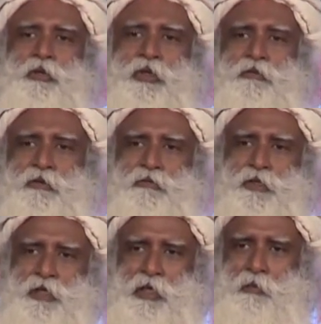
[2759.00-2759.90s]
to give it
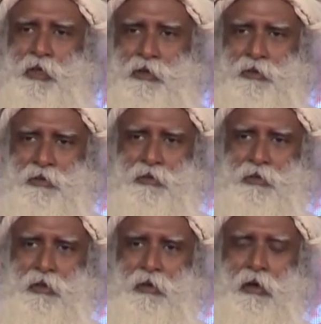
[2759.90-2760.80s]
physical means.
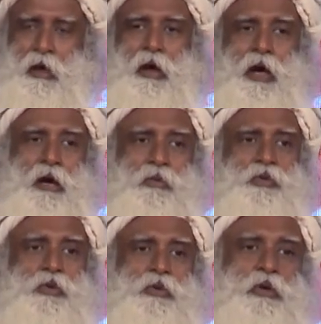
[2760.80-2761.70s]
How
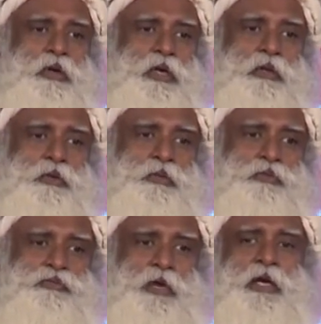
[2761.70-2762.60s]
you're longing
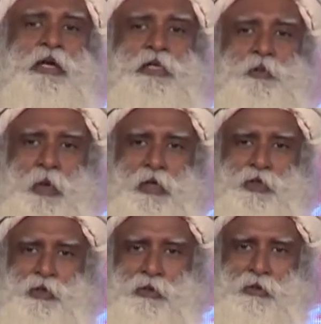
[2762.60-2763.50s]
to find
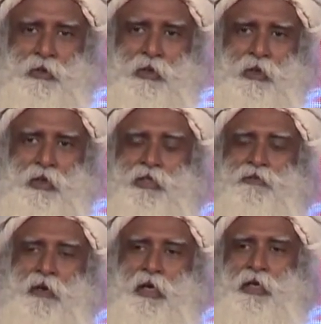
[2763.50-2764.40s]
expansion
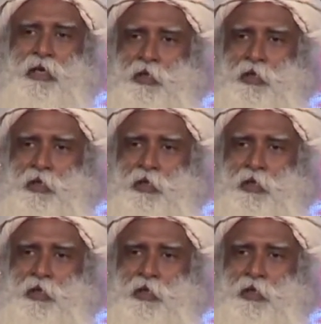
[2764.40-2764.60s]
is finding